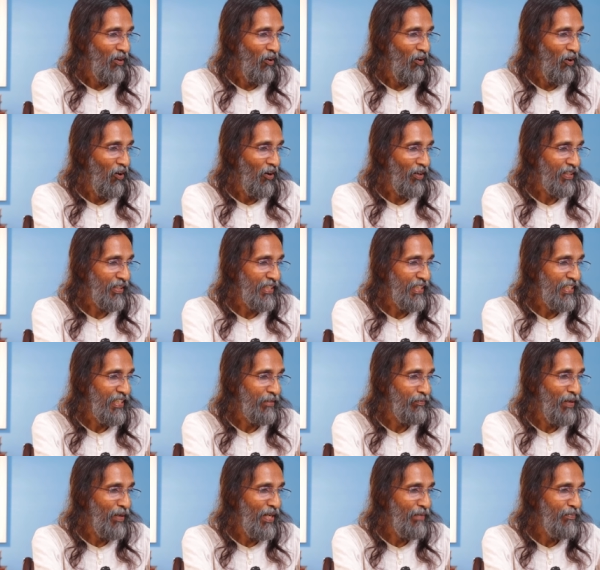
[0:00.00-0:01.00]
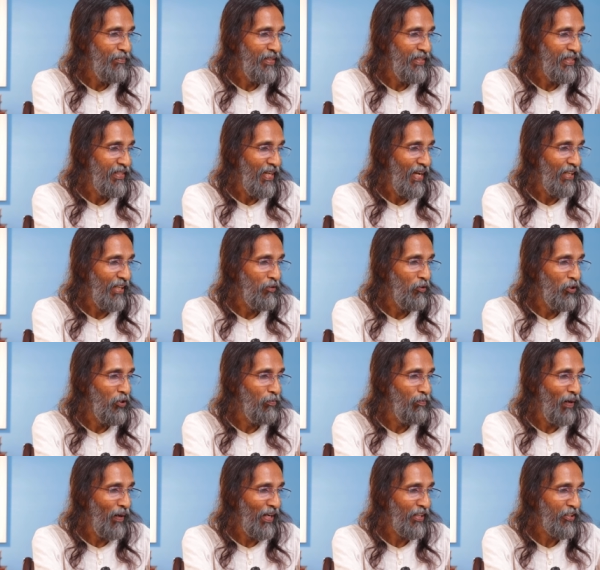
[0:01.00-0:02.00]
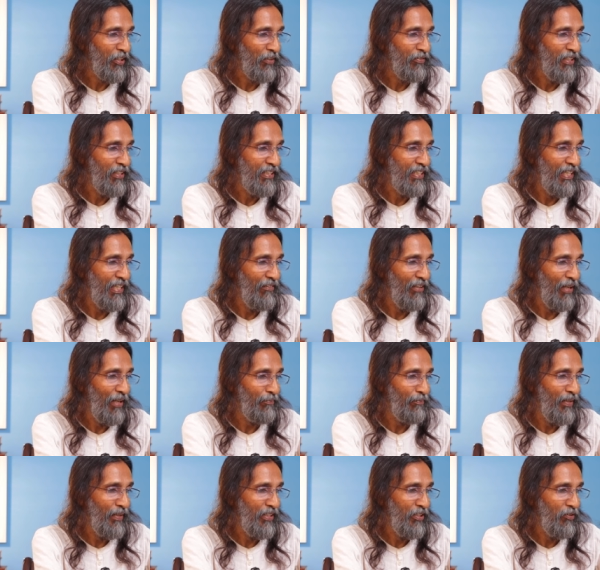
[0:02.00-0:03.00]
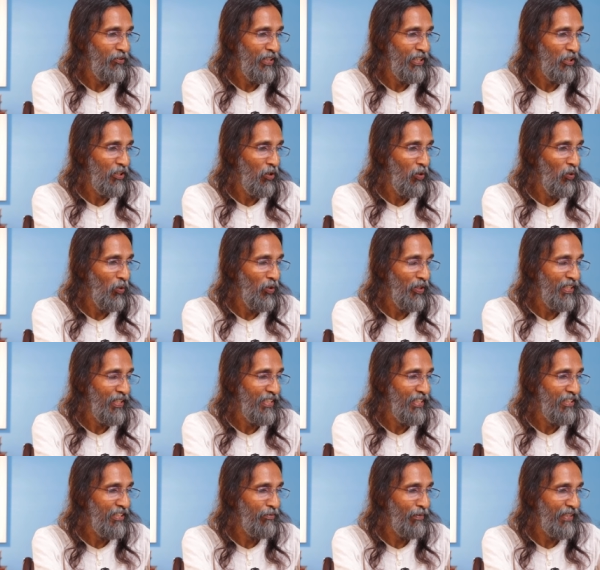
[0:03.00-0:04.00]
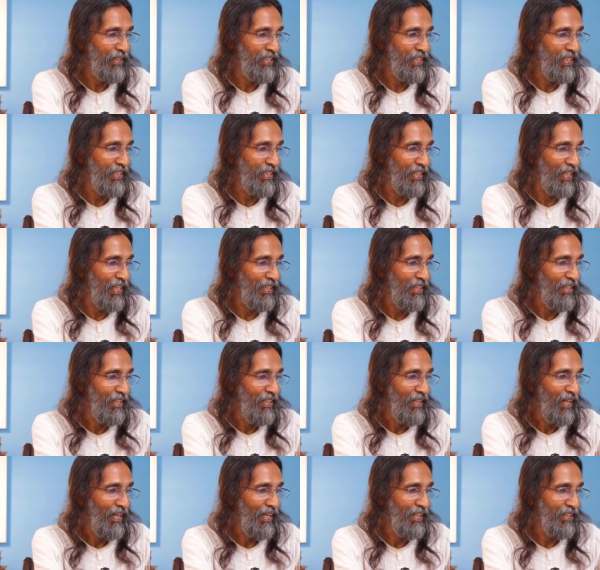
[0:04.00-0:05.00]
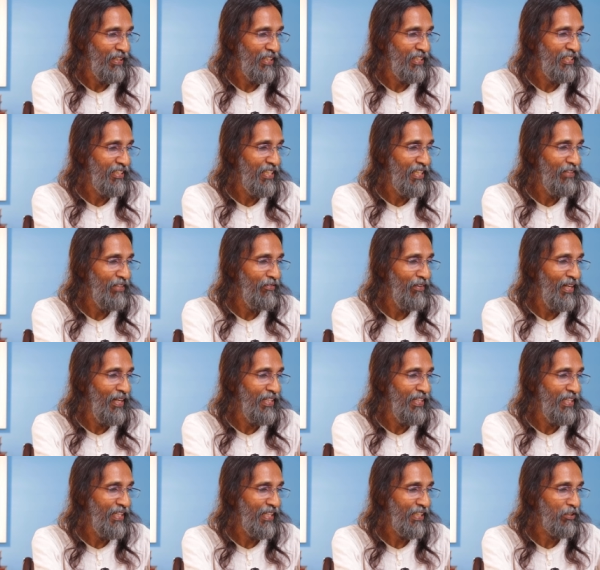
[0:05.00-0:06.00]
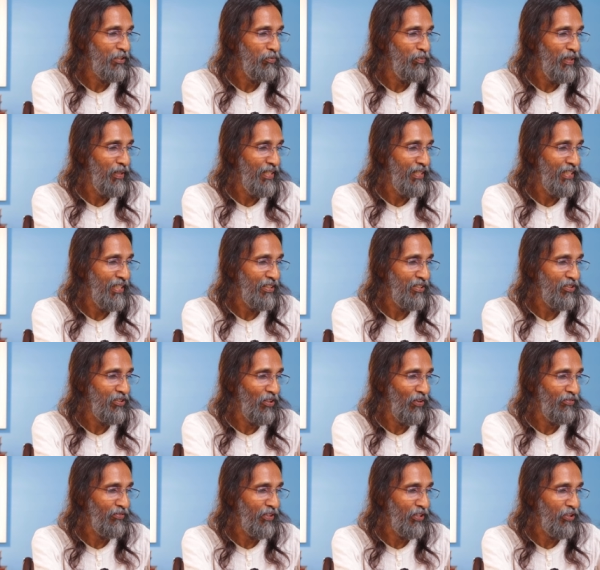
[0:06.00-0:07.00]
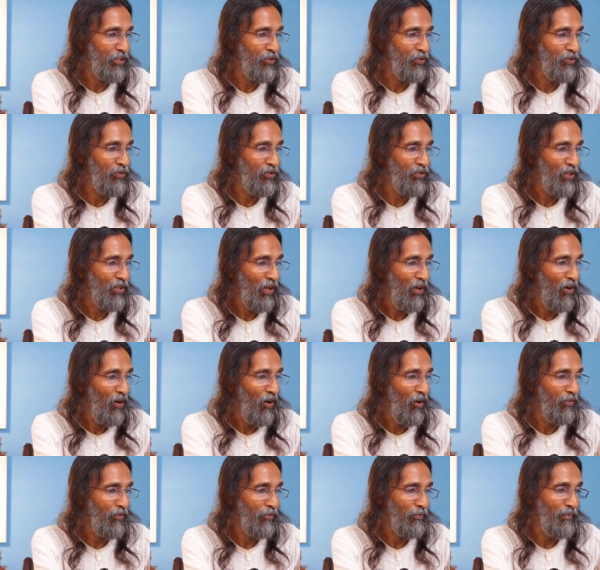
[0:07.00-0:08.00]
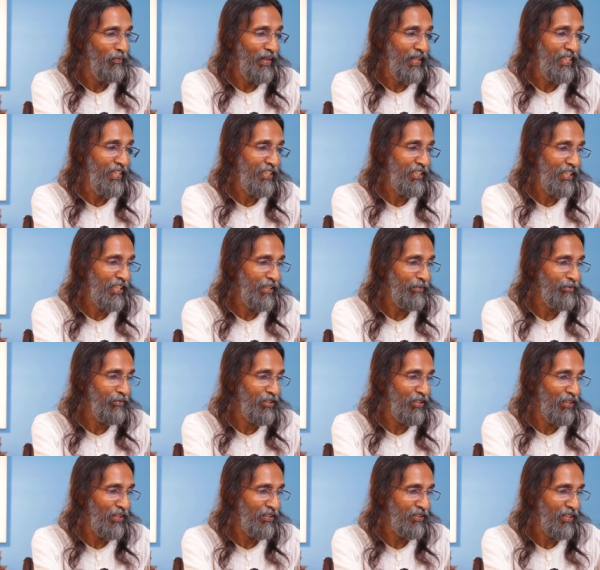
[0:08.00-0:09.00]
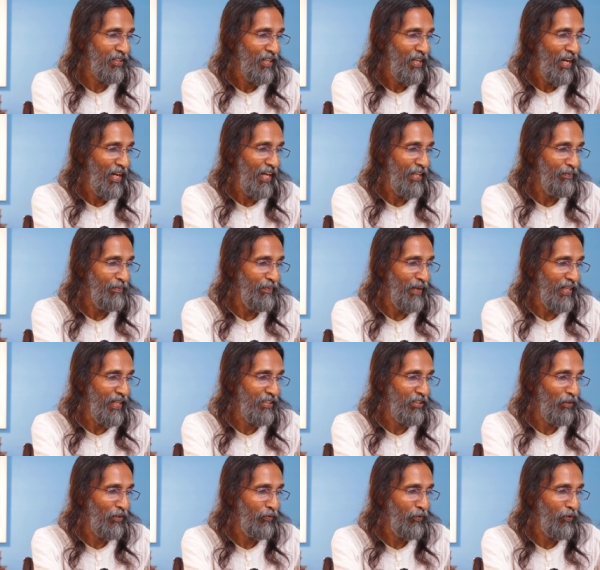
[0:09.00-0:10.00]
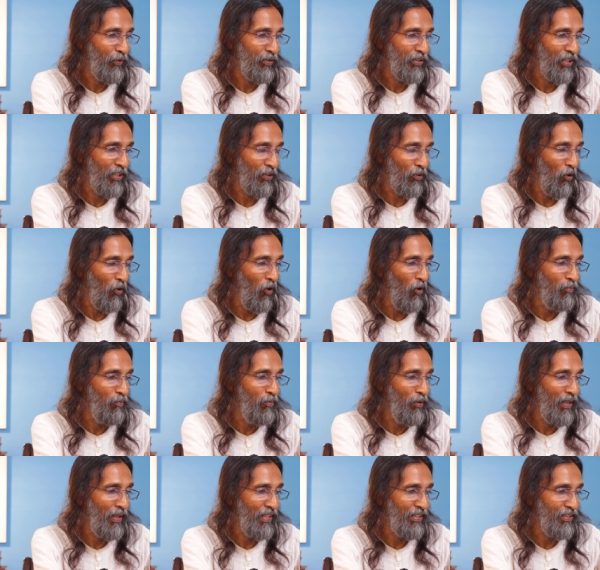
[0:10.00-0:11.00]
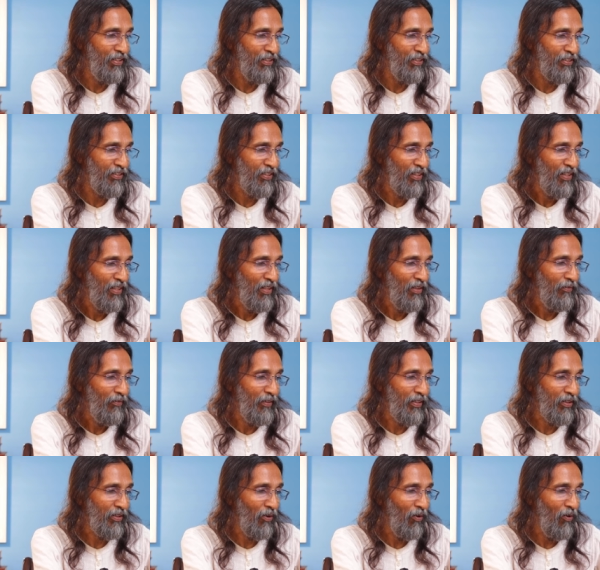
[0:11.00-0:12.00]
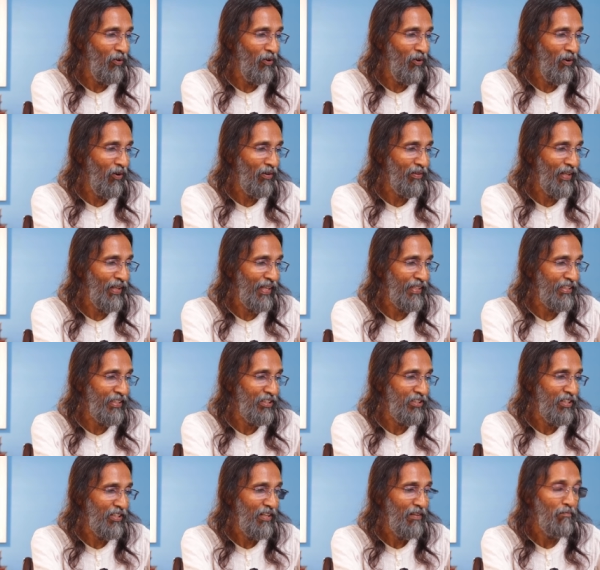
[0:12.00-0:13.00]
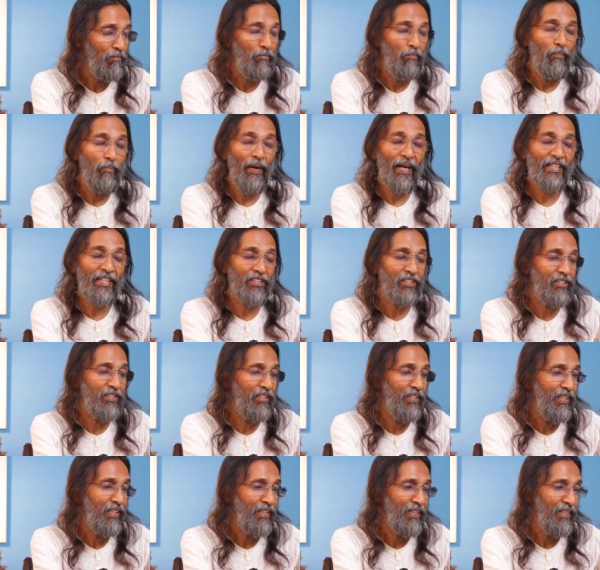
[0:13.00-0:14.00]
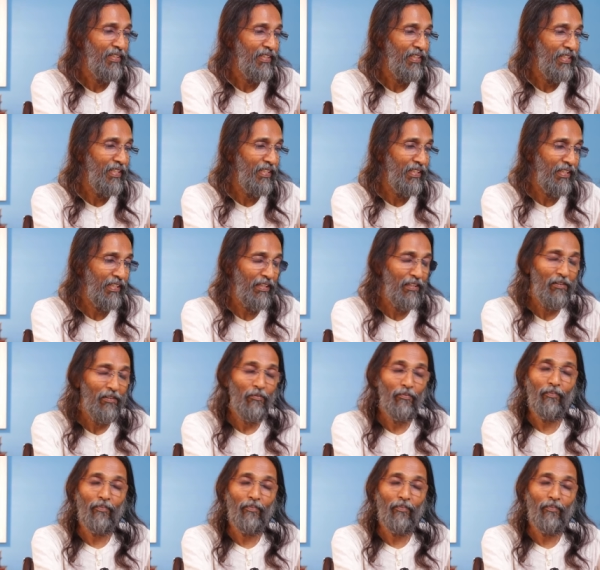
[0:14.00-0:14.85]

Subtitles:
Or it may be a good part of his development to include in his material a richly varied experience of the truths of many scriptures and make the future opulent with all that is best in the